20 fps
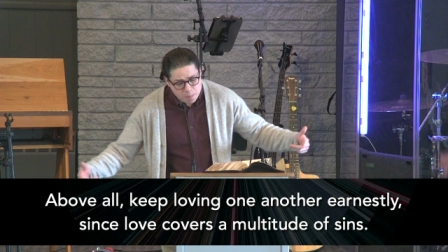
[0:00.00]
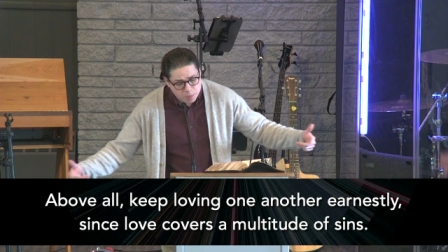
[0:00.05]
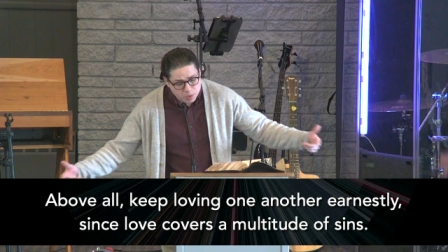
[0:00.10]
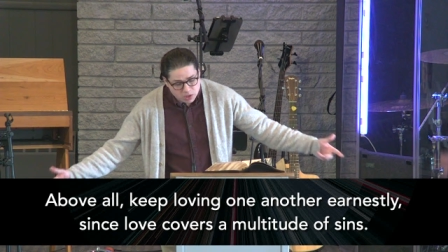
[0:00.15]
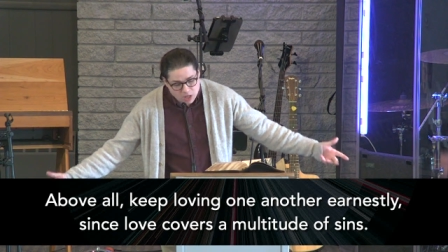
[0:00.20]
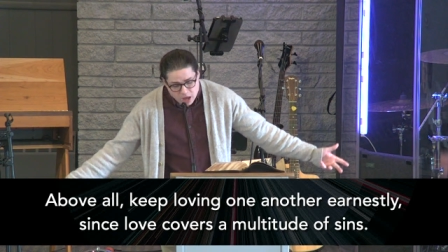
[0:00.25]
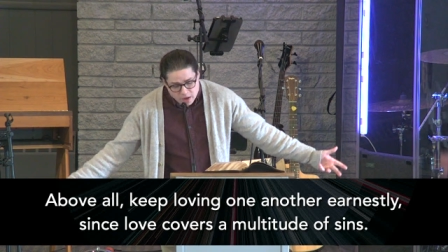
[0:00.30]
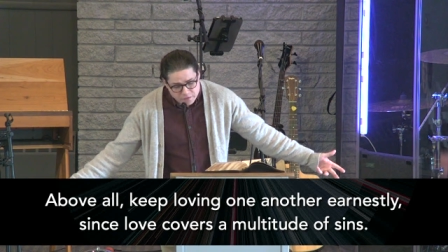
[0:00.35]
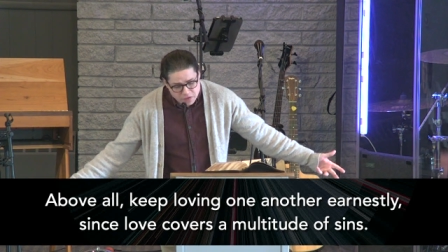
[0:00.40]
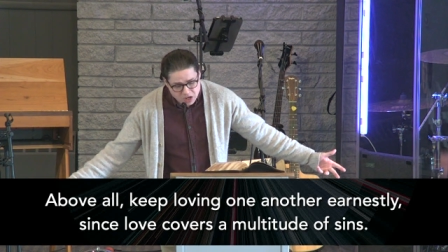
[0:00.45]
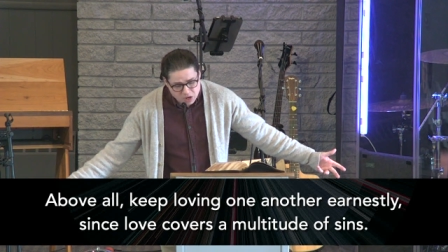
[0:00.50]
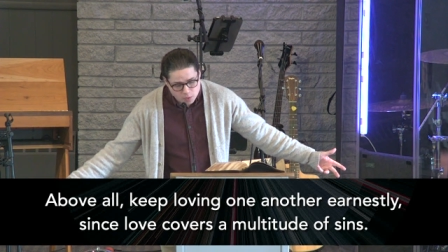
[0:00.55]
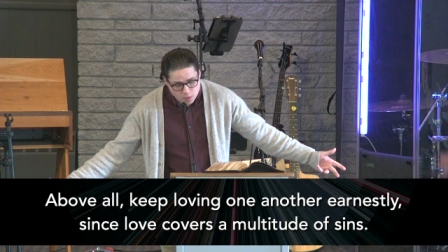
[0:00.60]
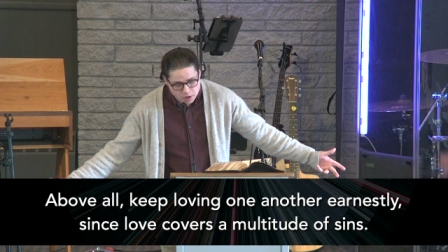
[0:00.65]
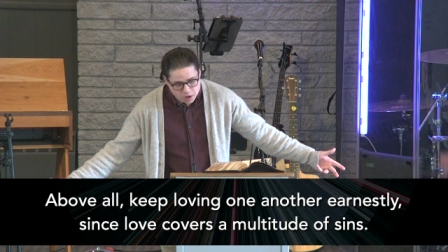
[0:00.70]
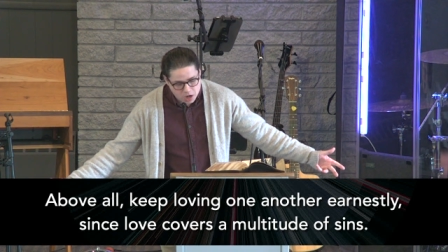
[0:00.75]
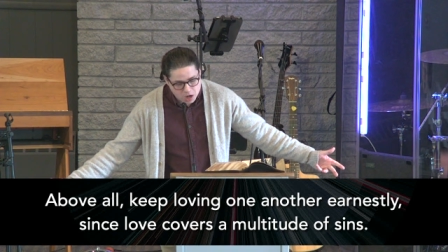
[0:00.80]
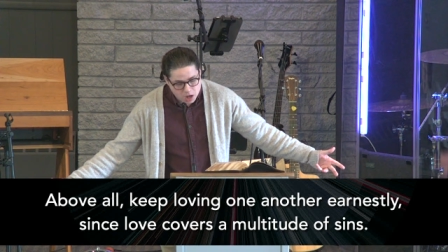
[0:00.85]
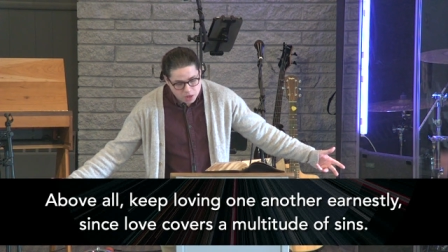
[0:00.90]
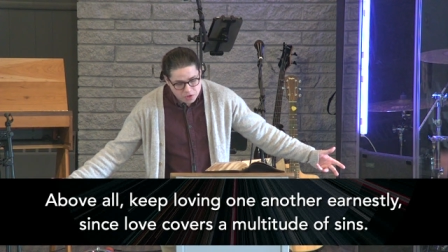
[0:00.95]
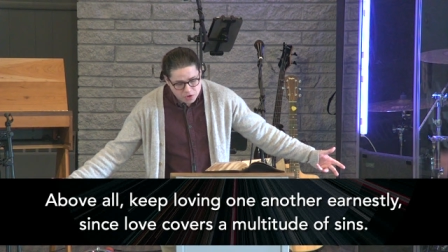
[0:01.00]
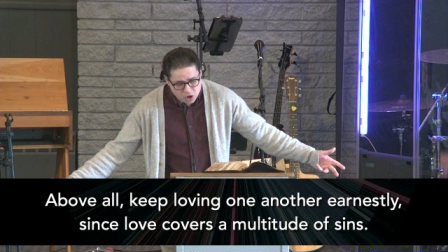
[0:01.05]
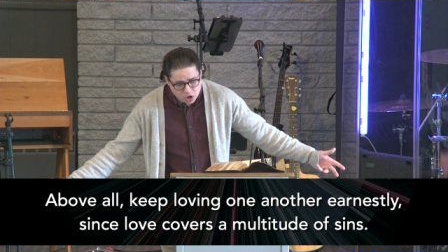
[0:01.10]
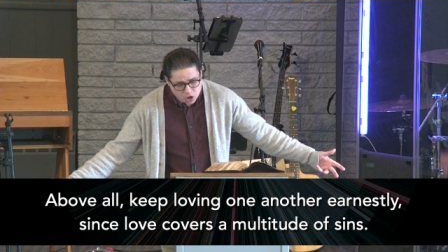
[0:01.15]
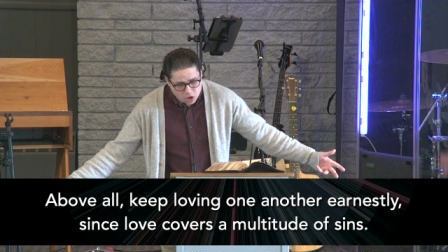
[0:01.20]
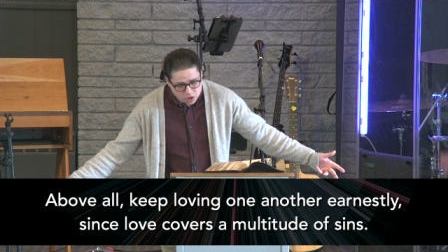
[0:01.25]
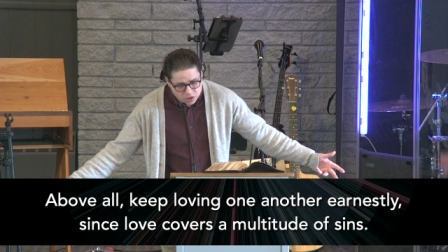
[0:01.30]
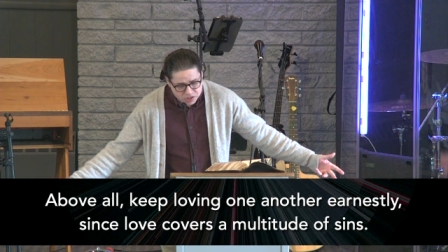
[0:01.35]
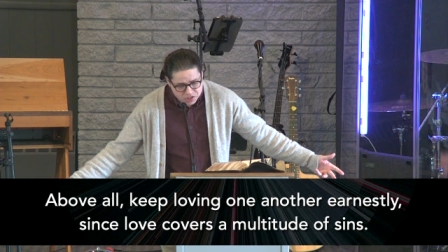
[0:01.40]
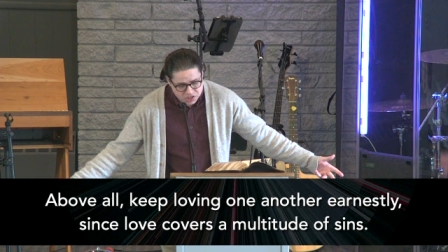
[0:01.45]
loving one another
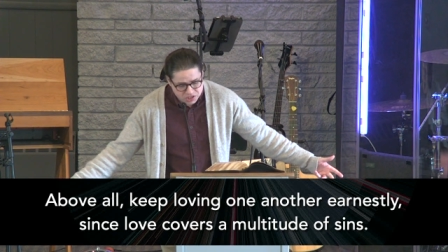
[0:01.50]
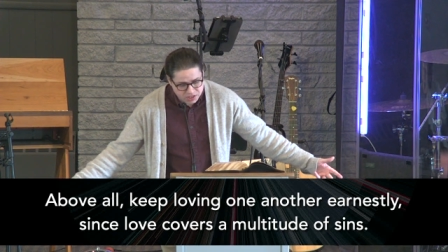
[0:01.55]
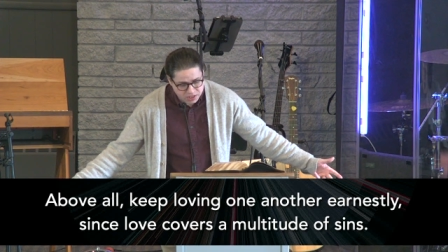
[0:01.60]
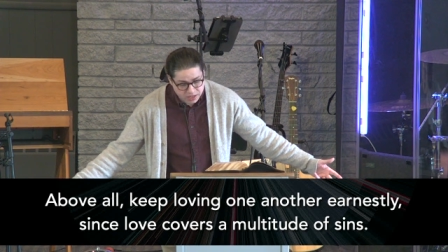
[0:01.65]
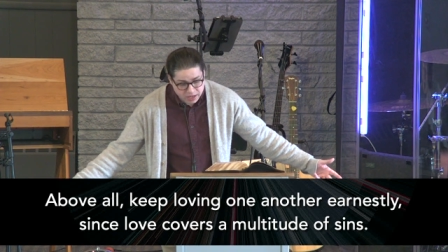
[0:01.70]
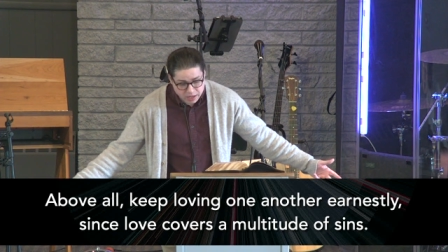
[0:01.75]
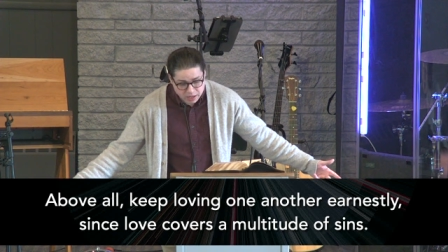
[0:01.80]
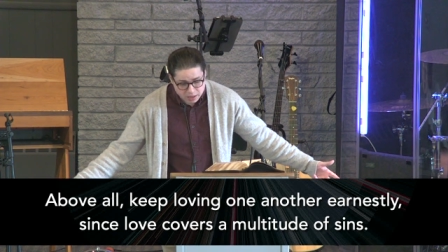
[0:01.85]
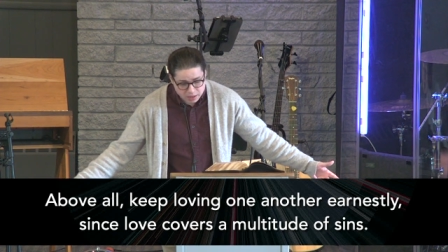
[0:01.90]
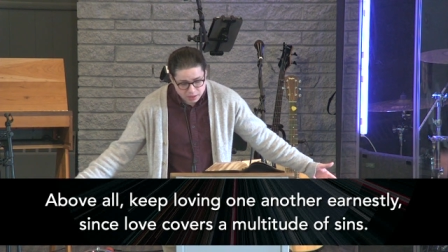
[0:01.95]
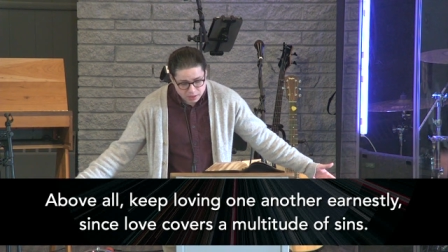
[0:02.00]
earnestly,